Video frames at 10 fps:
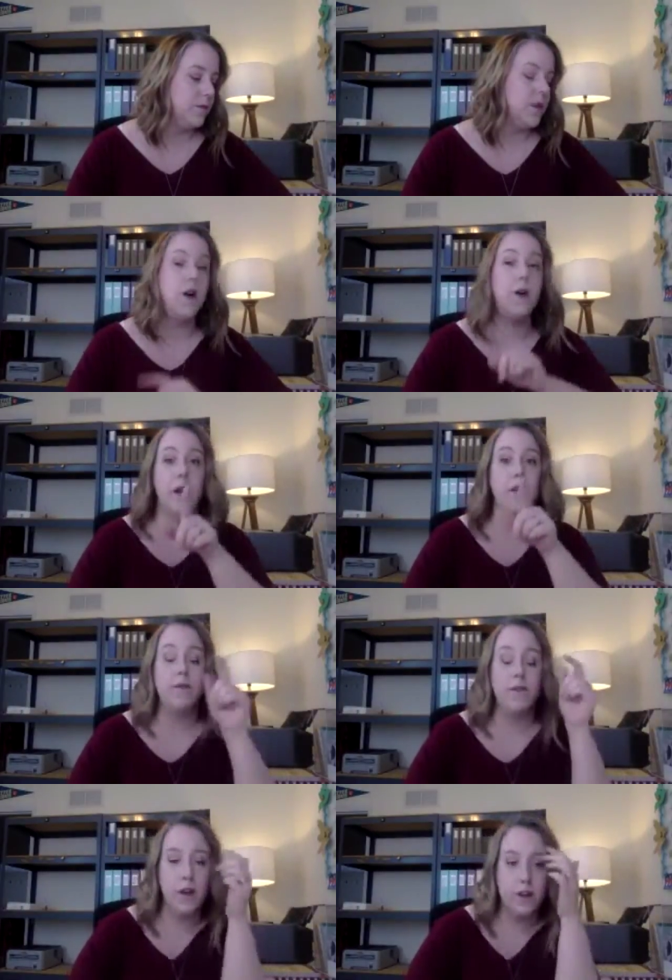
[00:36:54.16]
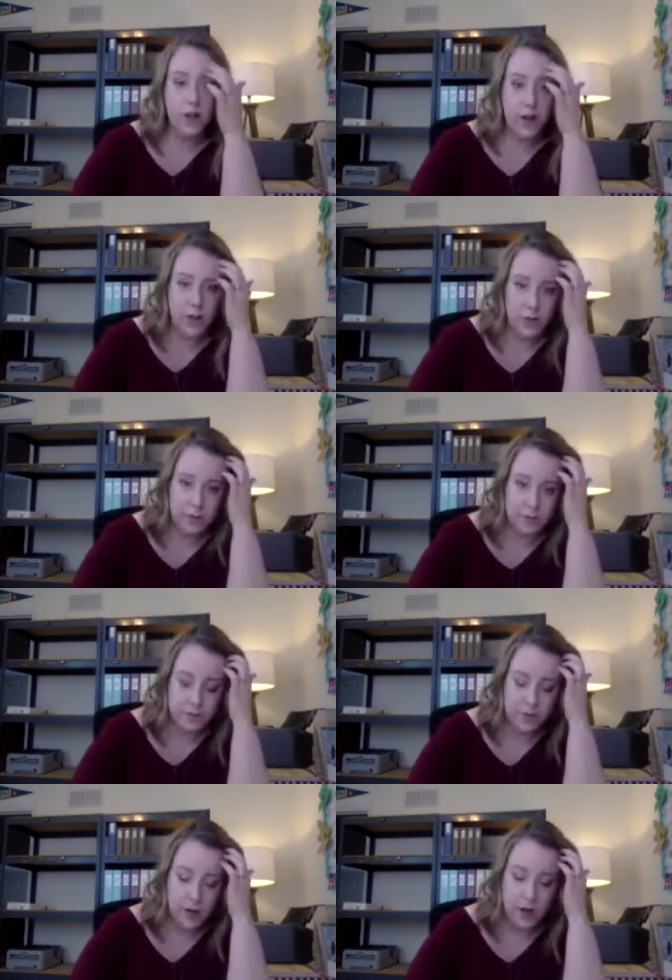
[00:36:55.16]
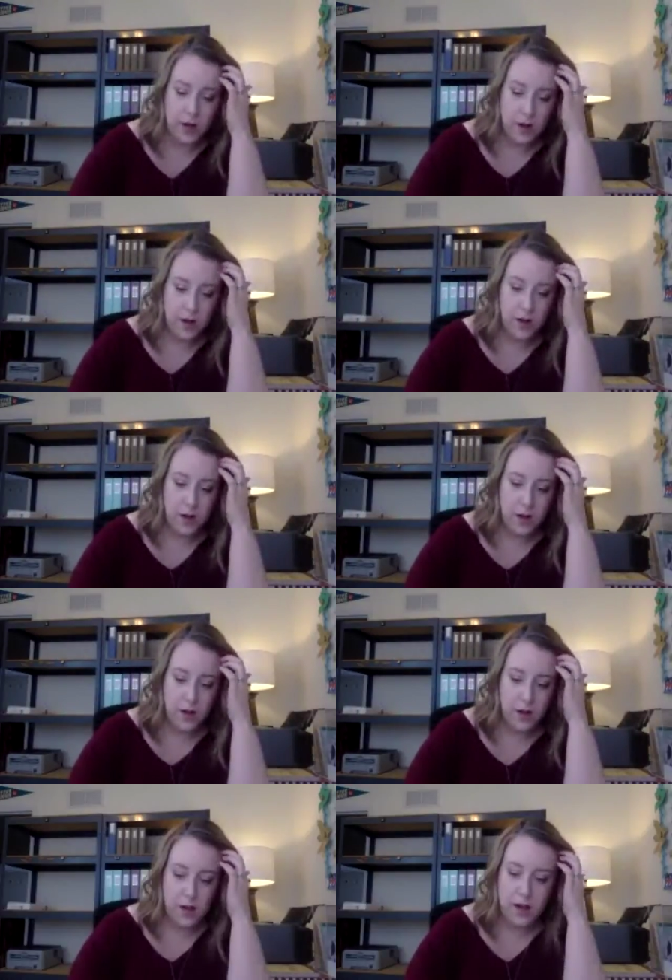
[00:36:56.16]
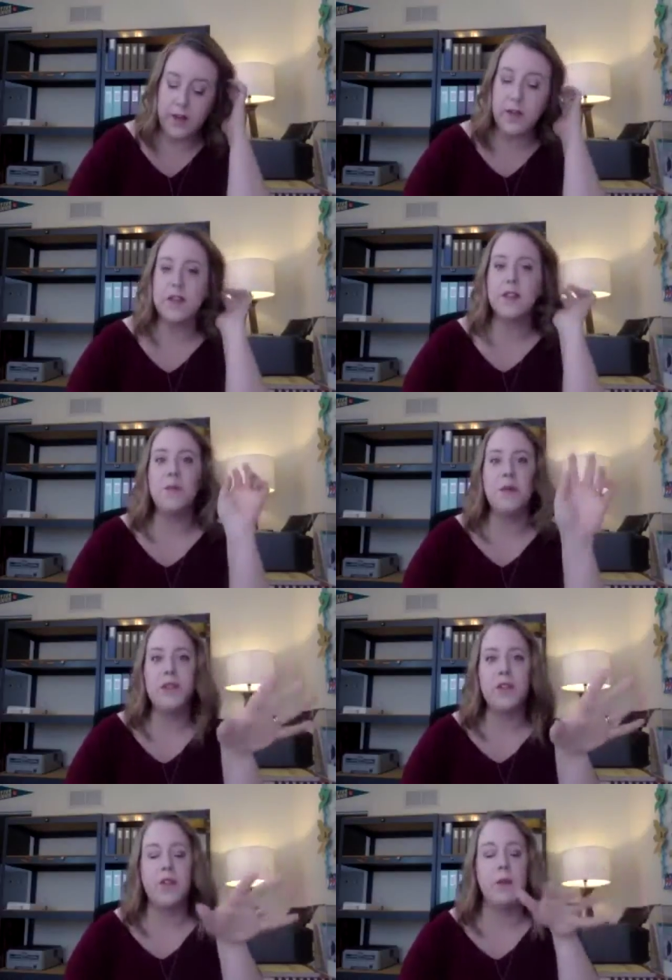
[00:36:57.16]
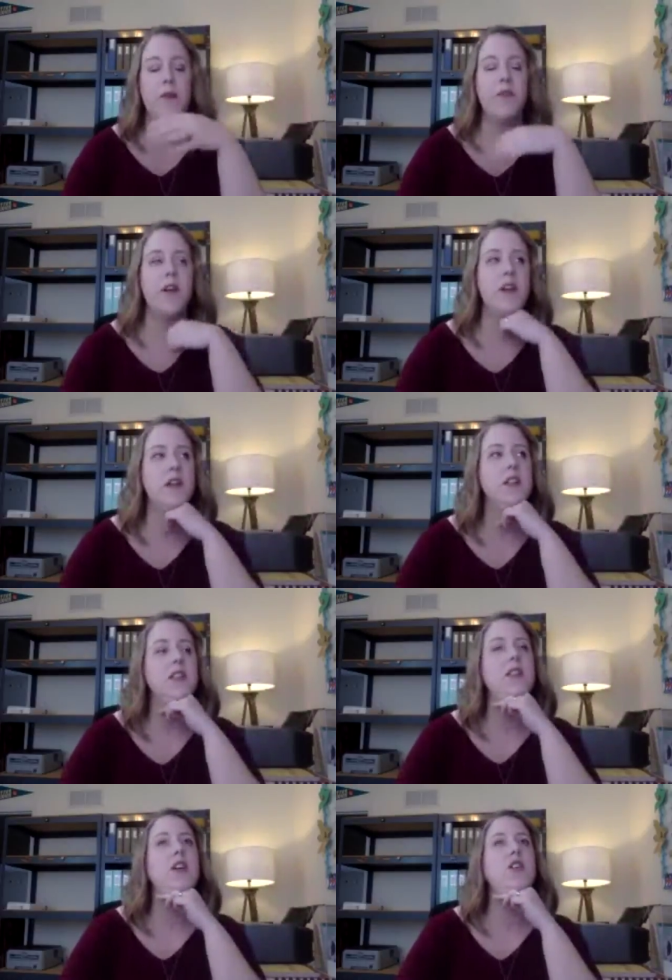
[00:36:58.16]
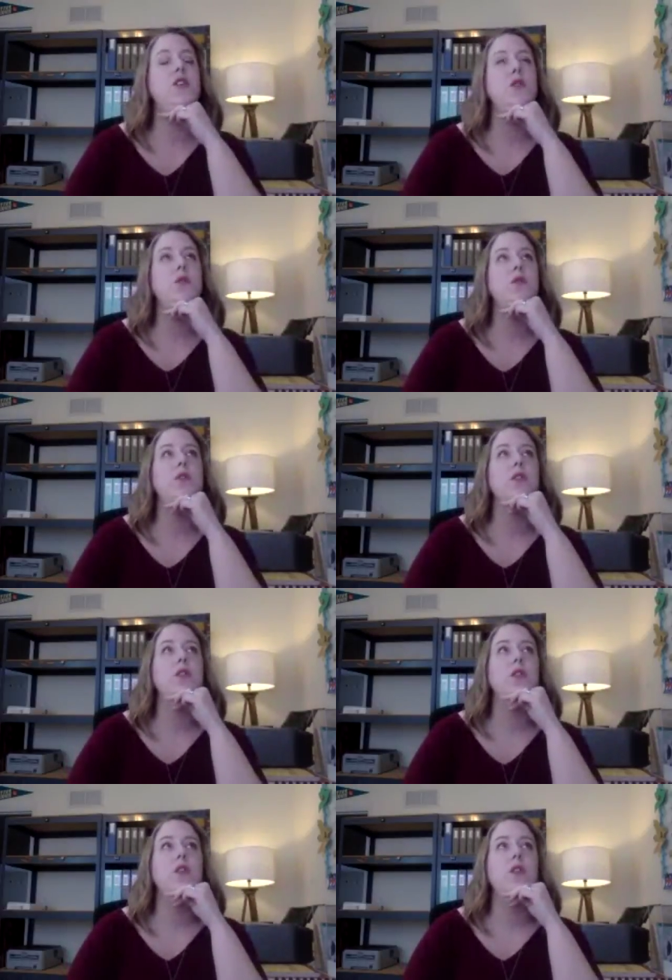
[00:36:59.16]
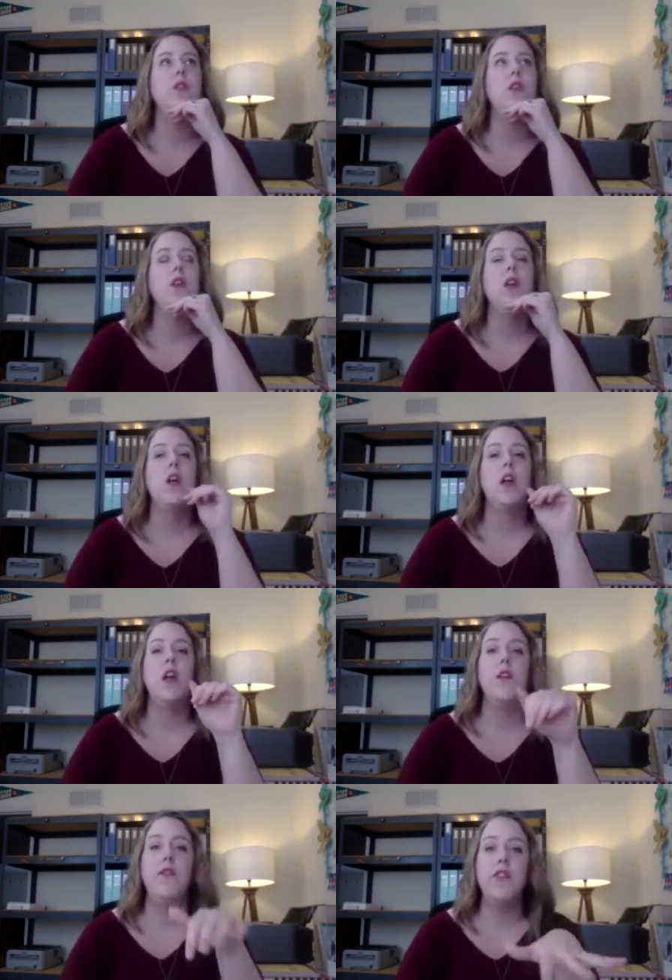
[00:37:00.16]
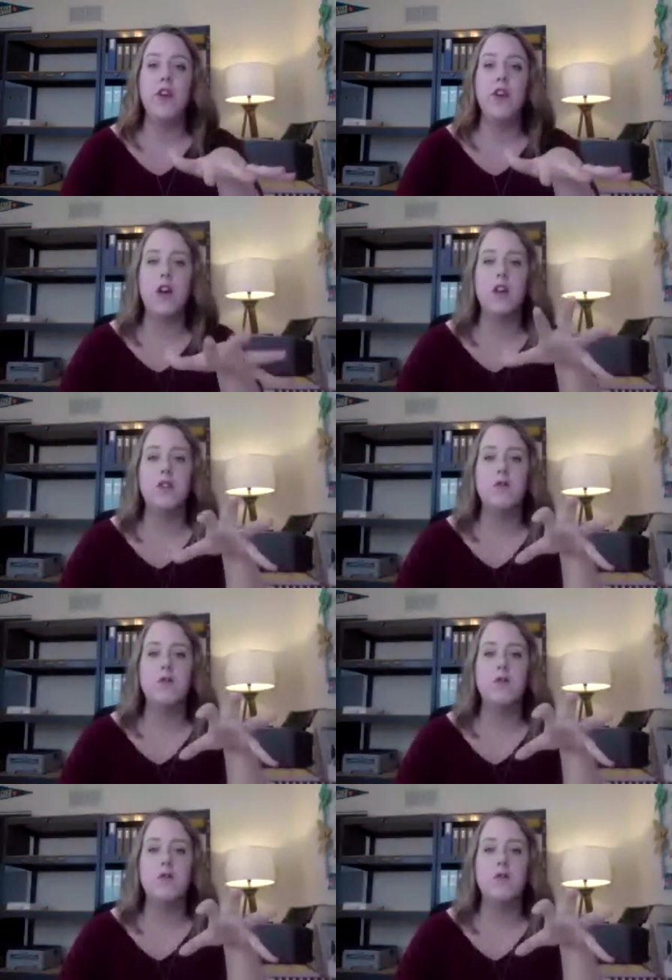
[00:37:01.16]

Okay, here's another one. And this is almost the flip of it. So if your